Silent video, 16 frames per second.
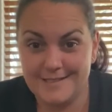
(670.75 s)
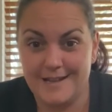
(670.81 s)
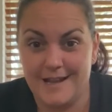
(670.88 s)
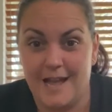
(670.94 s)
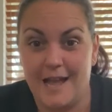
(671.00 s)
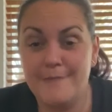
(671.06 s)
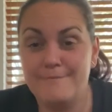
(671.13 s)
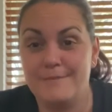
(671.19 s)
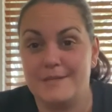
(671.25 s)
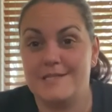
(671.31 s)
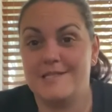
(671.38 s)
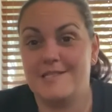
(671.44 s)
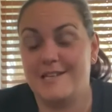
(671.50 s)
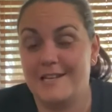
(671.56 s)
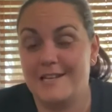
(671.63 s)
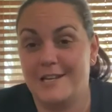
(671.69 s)
I've been
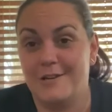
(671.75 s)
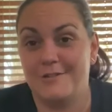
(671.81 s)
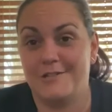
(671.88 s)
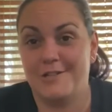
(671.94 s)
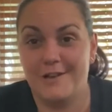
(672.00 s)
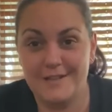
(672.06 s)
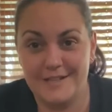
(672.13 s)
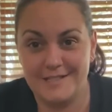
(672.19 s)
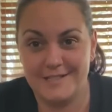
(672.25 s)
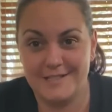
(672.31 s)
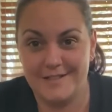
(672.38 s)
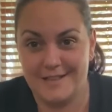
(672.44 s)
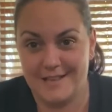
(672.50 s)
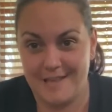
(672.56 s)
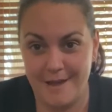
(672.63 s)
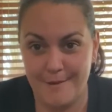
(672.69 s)
sitting here talking to the
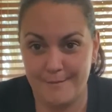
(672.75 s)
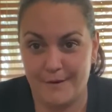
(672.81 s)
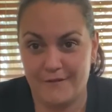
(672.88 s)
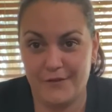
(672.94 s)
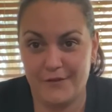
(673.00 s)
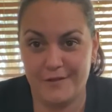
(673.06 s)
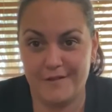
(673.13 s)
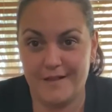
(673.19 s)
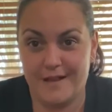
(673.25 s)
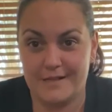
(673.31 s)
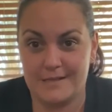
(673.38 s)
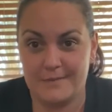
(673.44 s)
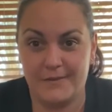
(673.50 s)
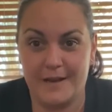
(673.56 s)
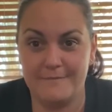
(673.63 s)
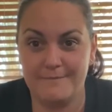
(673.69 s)
camera for the last
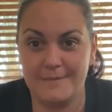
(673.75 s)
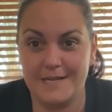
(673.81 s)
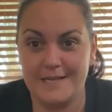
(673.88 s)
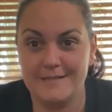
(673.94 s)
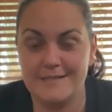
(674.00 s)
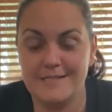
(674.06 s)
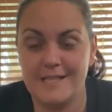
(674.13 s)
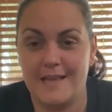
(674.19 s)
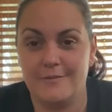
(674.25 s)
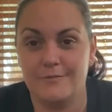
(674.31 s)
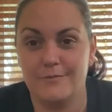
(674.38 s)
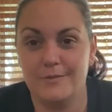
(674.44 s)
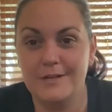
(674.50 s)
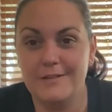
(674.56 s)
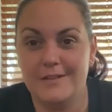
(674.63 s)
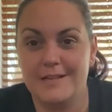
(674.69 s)
5 minutes and
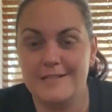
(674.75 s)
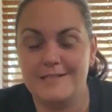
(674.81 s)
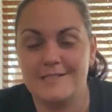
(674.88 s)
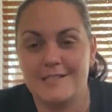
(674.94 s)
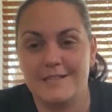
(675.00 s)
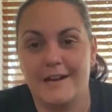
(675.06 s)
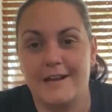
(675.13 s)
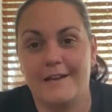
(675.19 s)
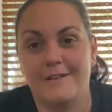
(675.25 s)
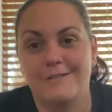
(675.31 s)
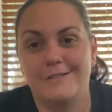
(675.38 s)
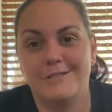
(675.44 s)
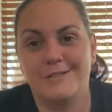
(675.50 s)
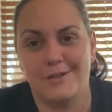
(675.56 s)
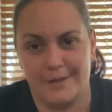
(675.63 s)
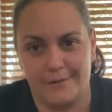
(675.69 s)
realized that I
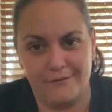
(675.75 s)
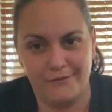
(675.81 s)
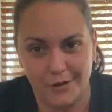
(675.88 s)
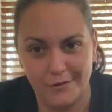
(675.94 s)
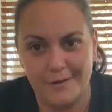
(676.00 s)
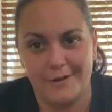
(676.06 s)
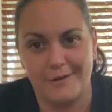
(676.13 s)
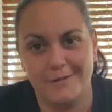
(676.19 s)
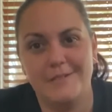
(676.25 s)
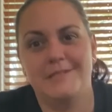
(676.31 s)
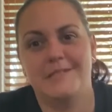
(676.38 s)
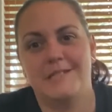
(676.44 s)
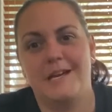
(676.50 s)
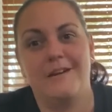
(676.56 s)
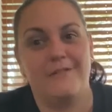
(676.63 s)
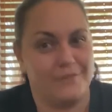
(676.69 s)
took a photo
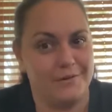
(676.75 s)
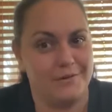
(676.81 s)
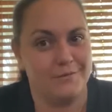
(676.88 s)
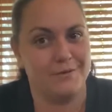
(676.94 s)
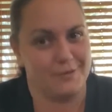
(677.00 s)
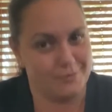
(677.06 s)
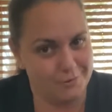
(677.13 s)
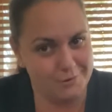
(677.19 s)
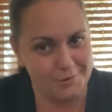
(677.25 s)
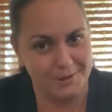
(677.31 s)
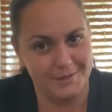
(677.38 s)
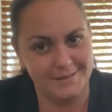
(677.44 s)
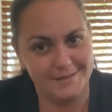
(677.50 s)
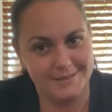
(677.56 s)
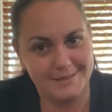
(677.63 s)
instead of hit record.